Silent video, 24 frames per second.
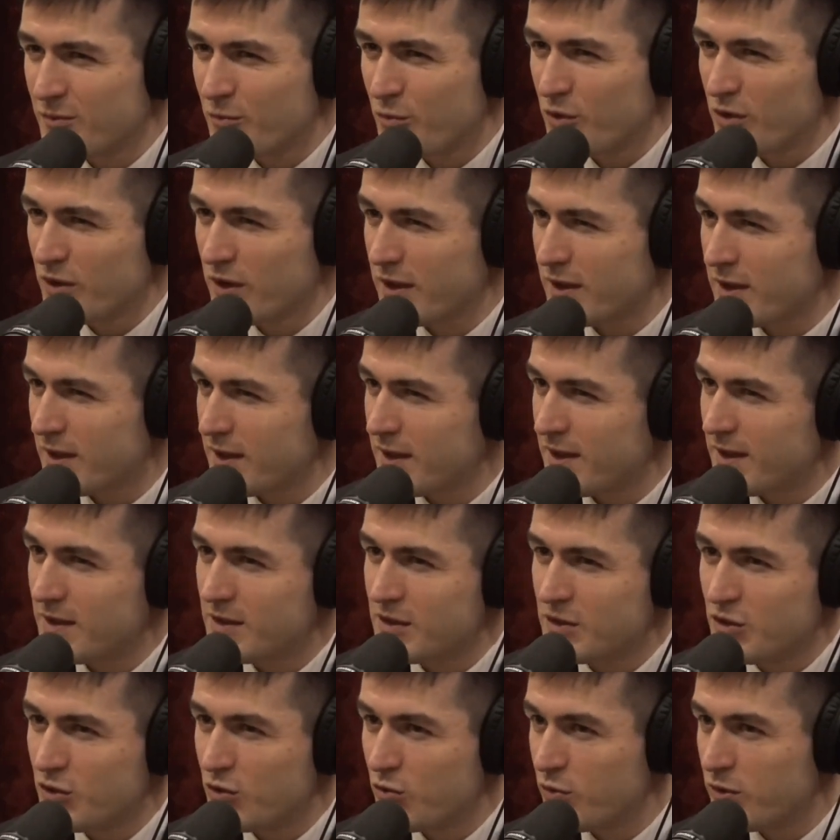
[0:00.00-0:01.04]
We're like
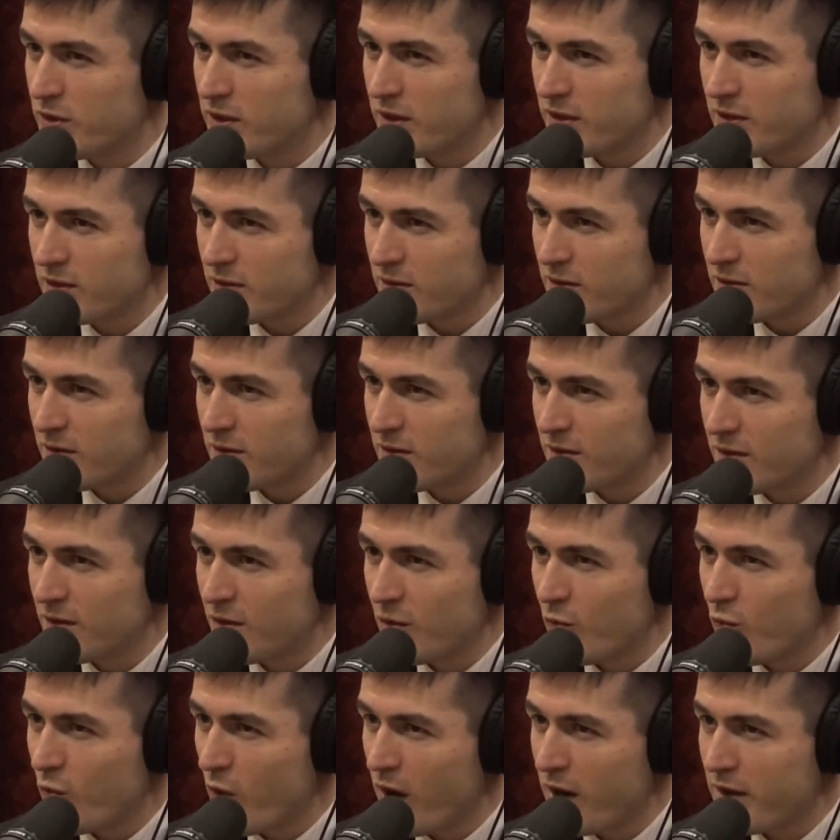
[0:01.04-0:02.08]
intuiting
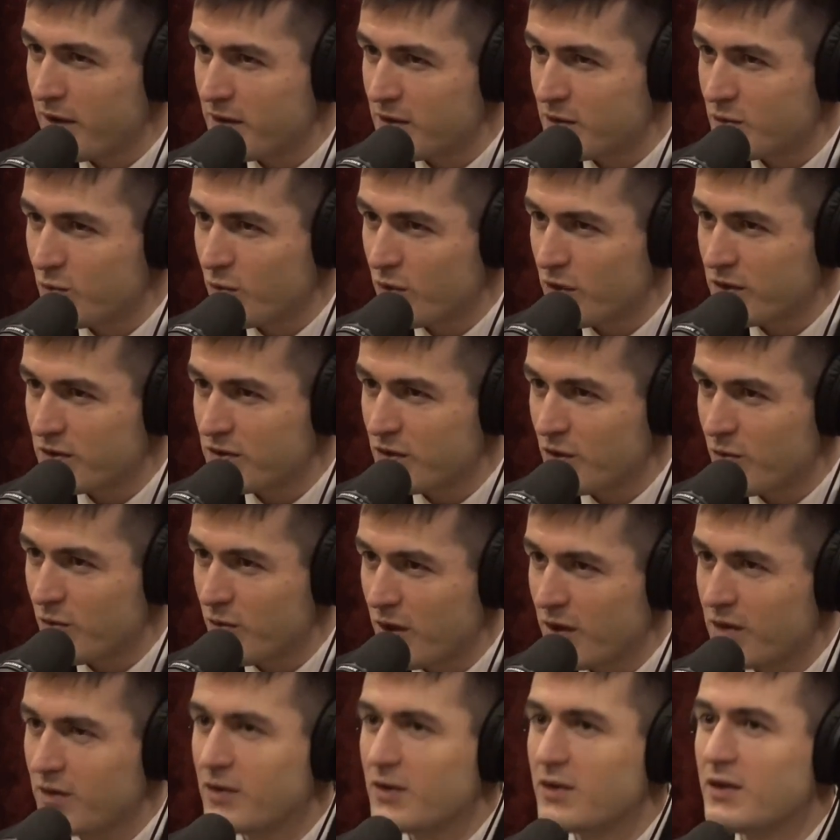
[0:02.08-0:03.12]
why this works so
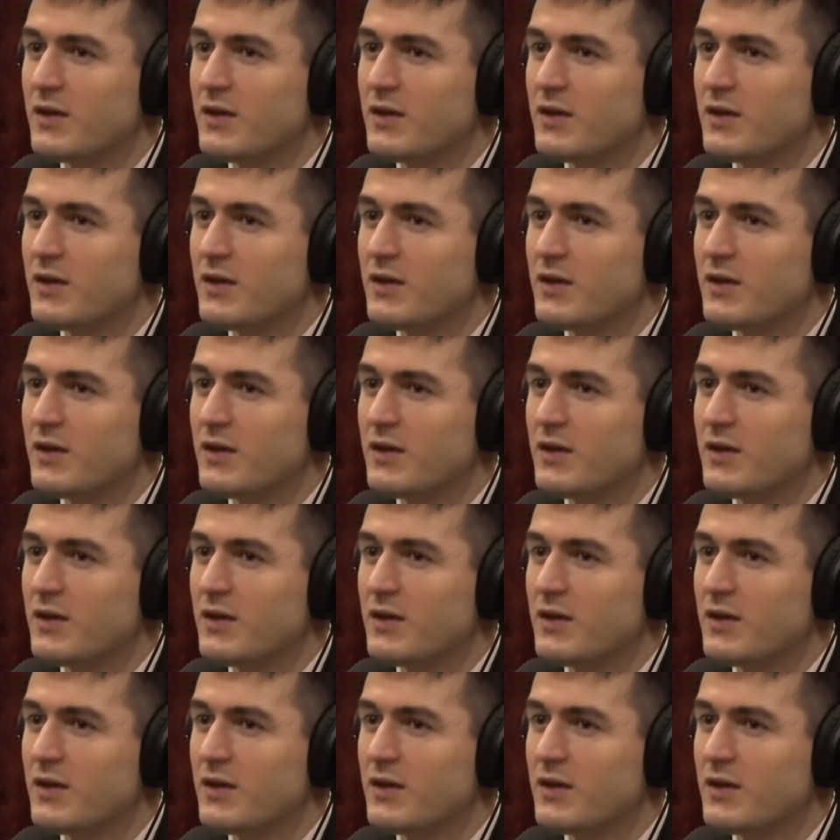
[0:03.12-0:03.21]
well.